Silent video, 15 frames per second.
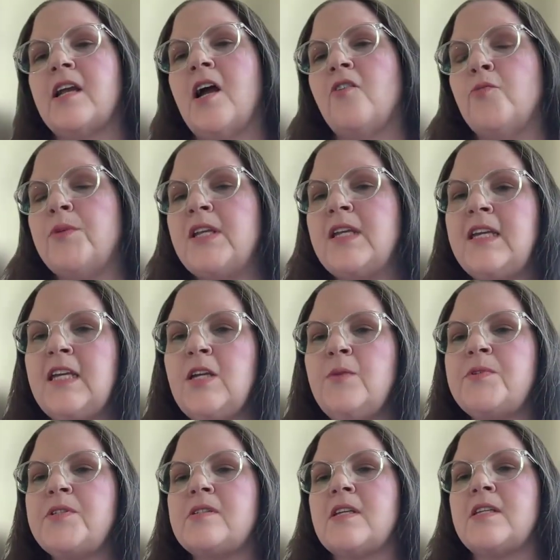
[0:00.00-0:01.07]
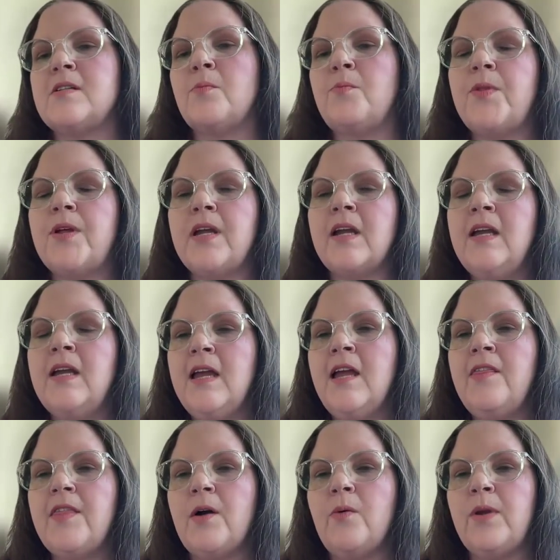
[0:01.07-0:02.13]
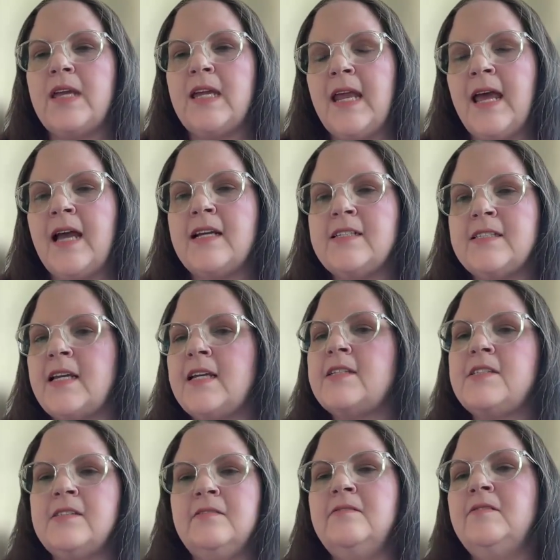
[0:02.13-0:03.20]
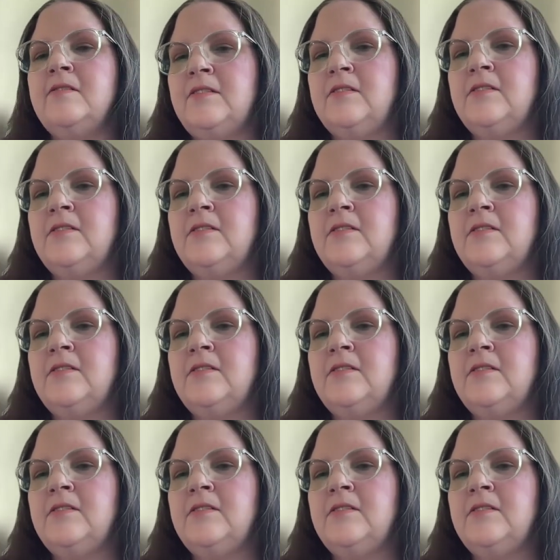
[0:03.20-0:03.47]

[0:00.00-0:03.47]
that the government keeps? Is that something that we can access?